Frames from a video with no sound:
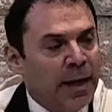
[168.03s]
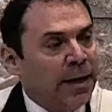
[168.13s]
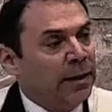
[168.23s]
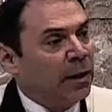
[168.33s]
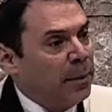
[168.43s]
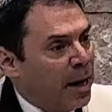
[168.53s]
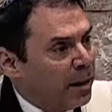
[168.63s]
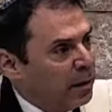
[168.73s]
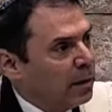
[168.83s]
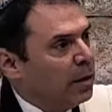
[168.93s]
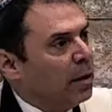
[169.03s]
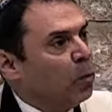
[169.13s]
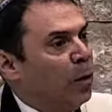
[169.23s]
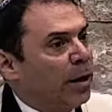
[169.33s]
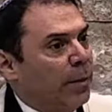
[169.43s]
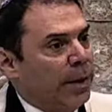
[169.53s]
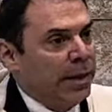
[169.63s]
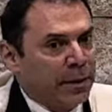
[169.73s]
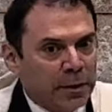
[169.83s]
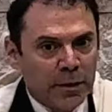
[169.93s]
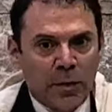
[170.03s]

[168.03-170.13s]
and Itamar, will come in.